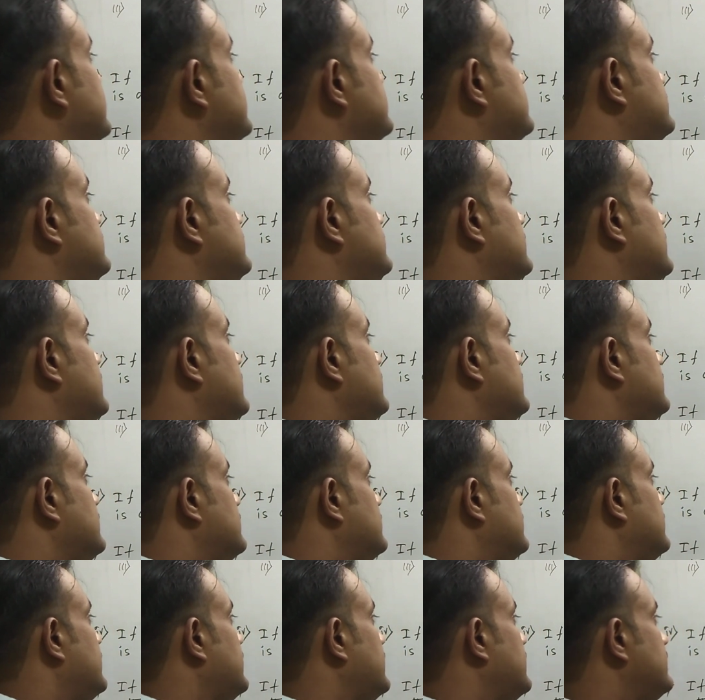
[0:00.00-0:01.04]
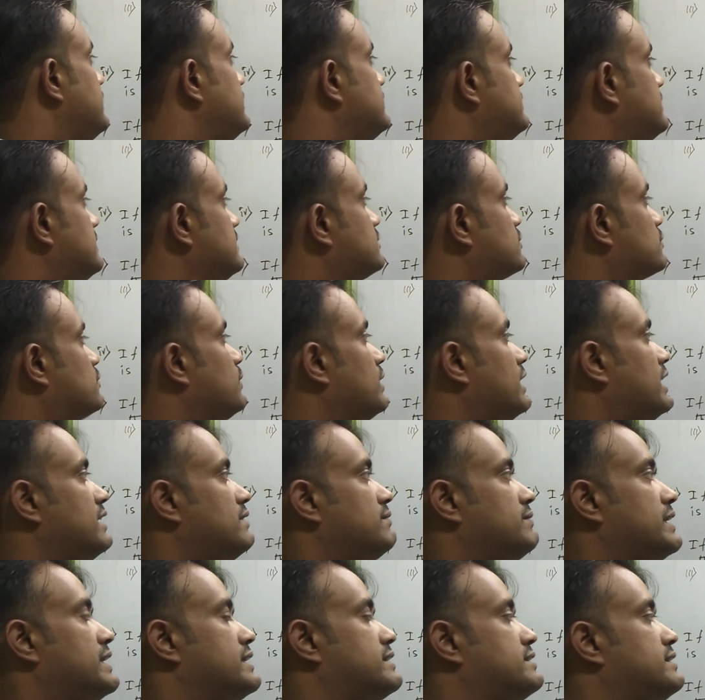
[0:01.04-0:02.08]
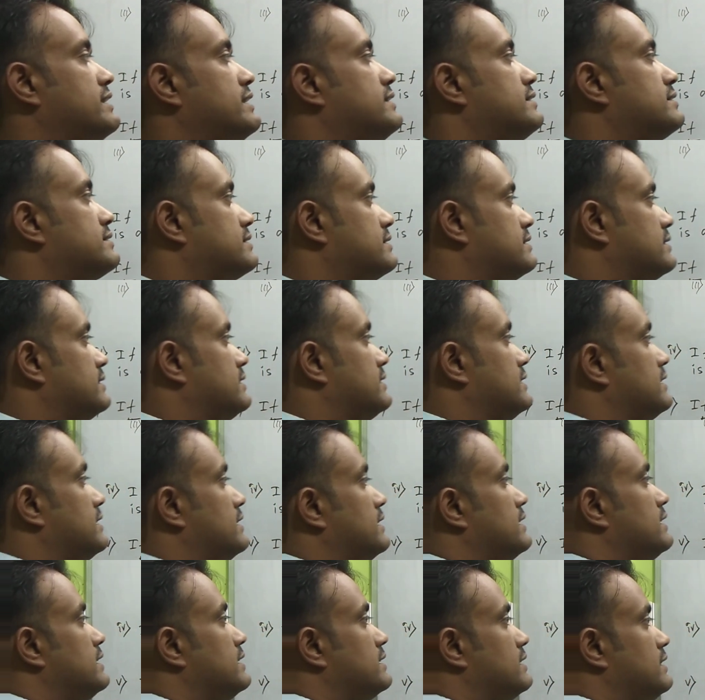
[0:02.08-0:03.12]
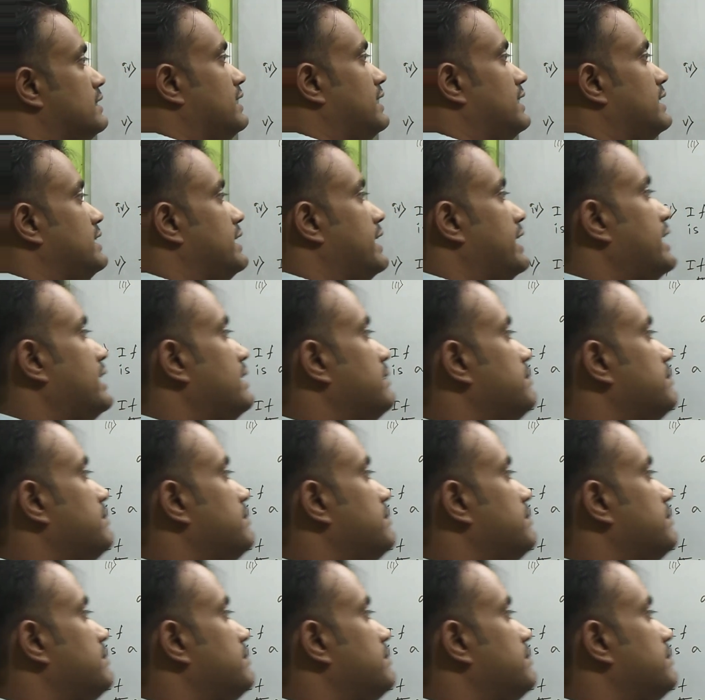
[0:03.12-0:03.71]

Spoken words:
is a square matrix, then A